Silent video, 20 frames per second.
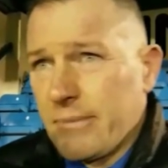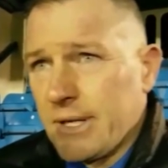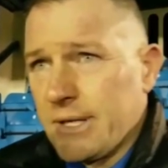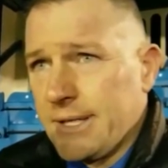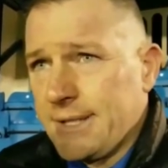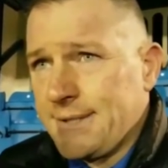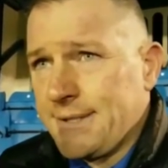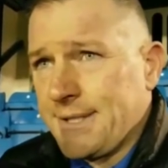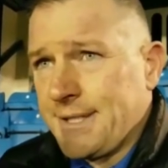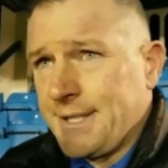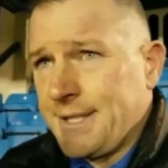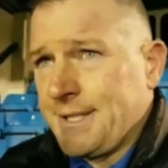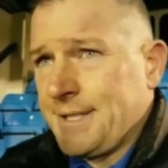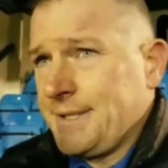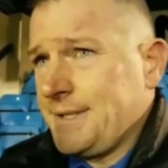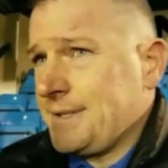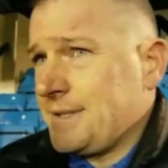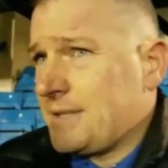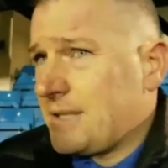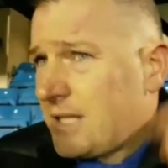And
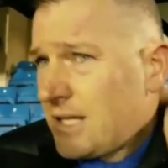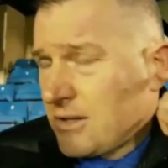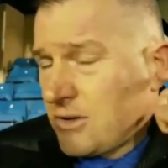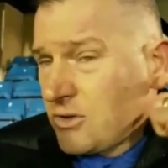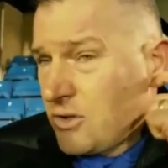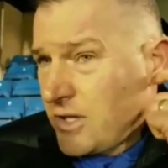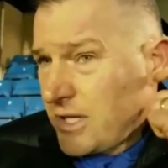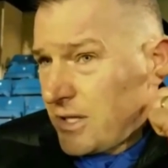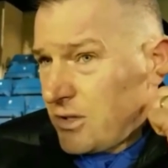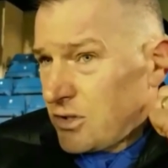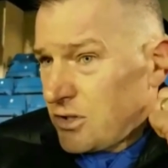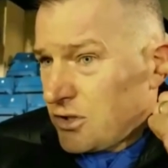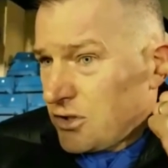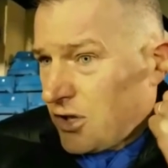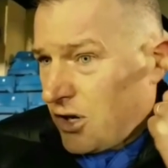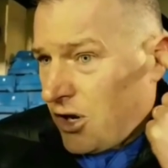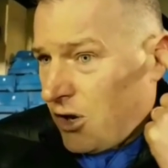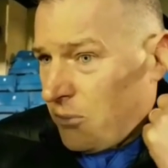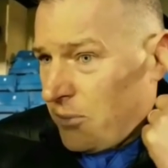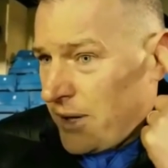thought they could have
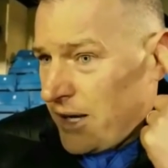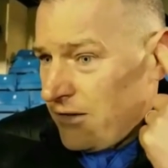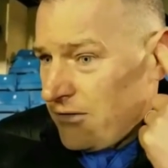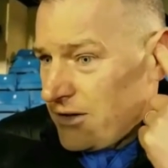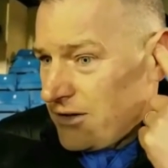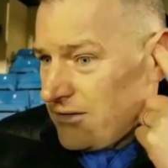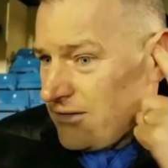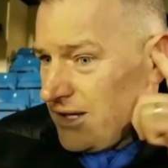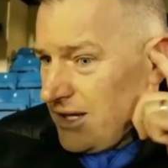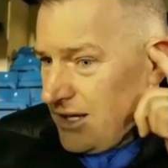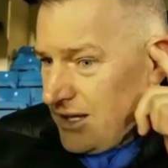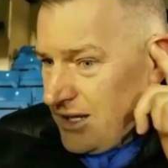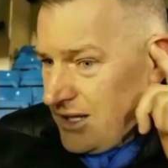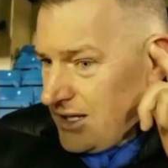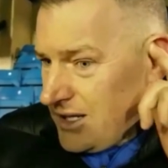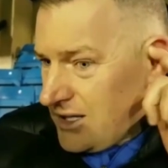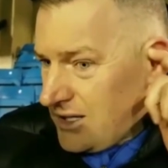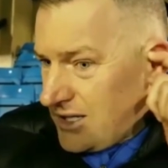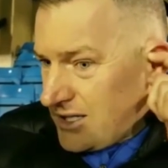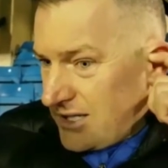done a lot better. And
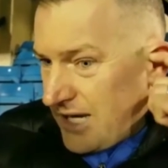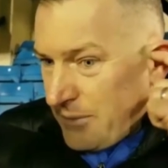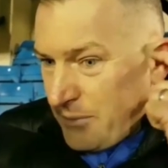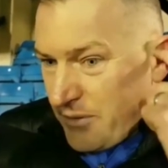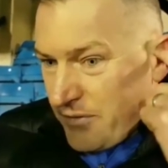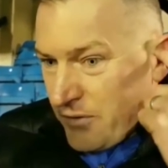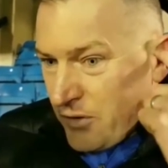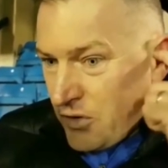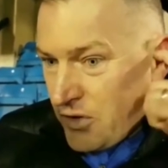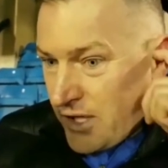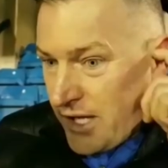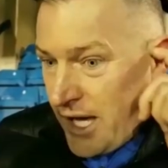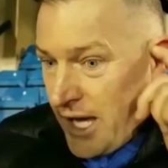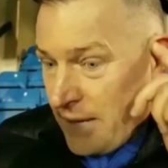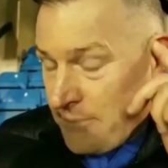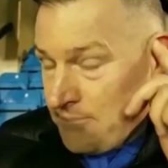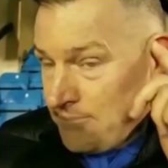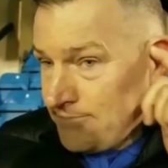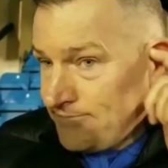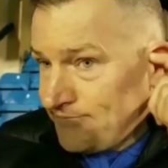I say before the
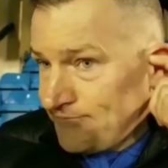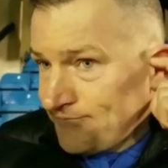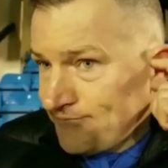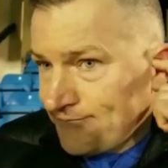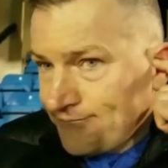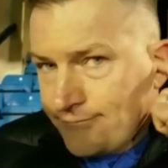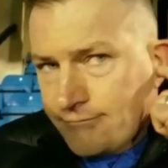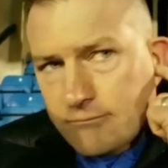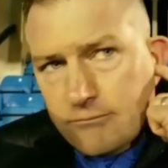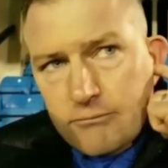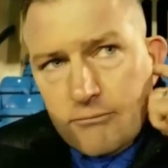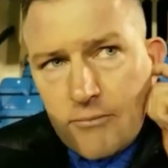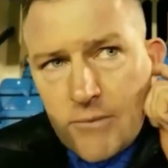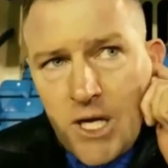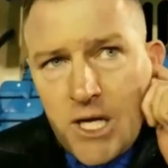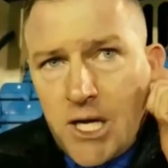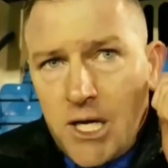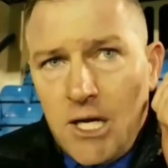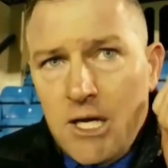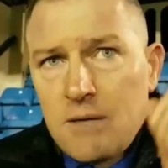game,
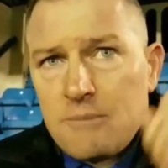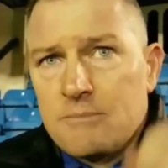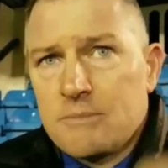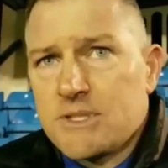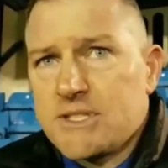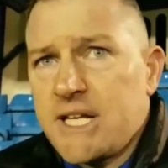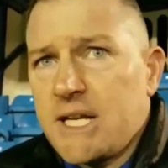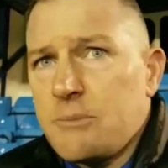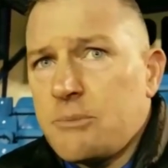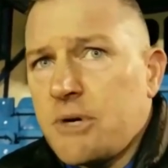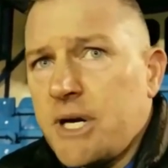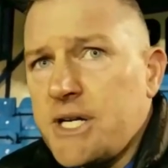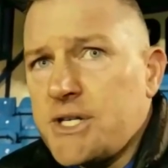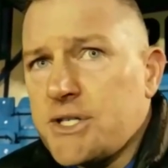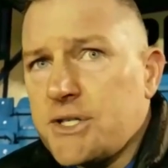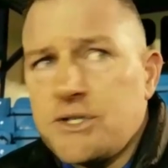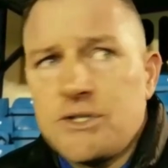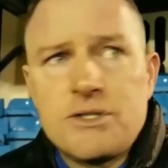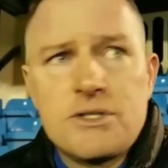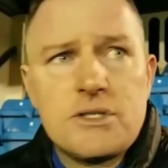
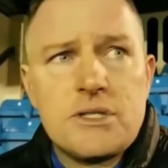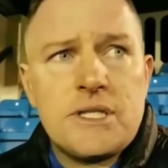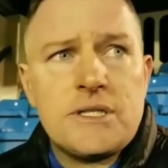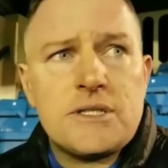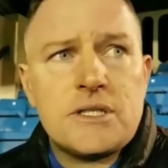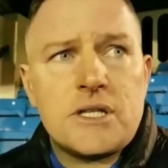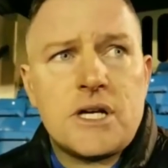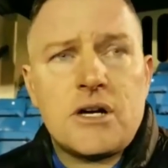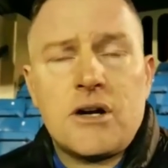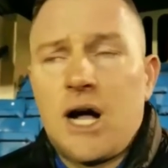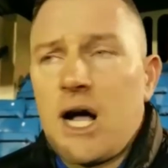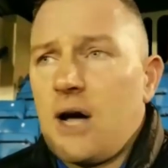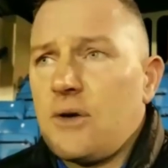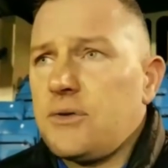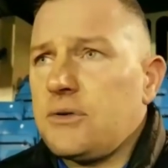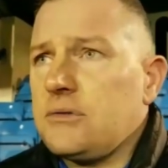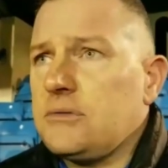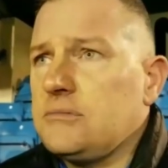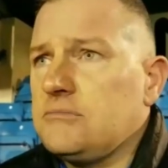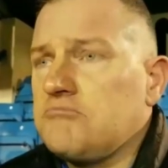celebrations into the crowd.